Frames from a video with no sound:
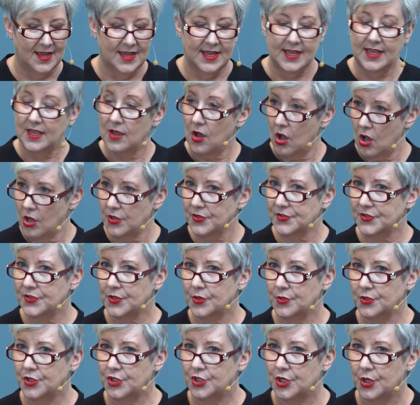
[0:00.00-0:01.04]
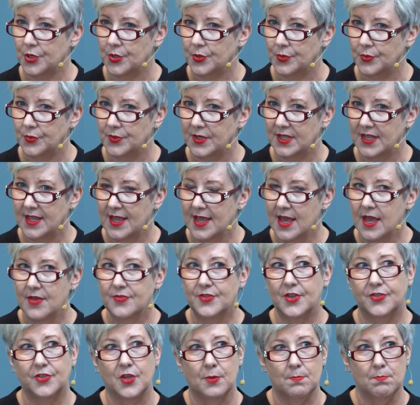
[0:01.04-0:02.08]
He also showed
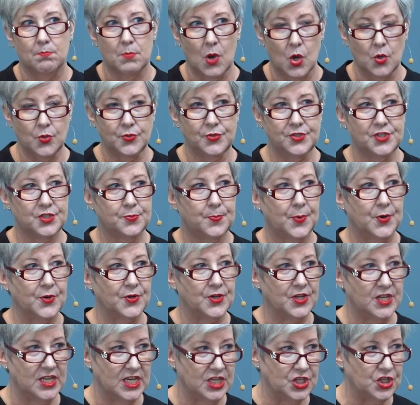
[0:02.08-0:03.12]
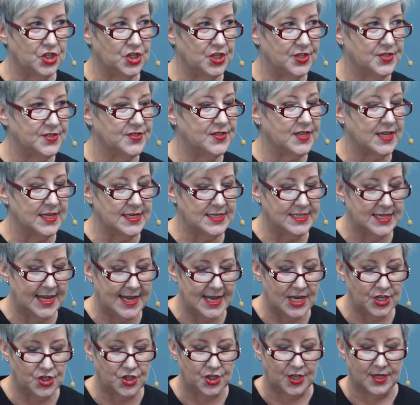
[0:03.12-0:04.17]
that the most pernicious
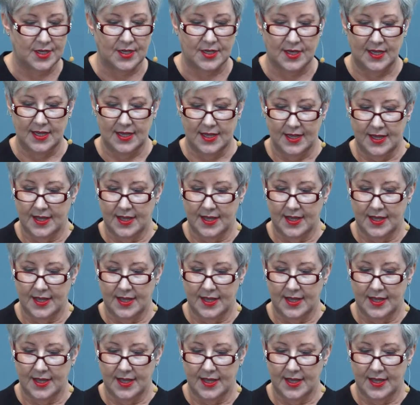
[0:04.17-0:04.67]
contagion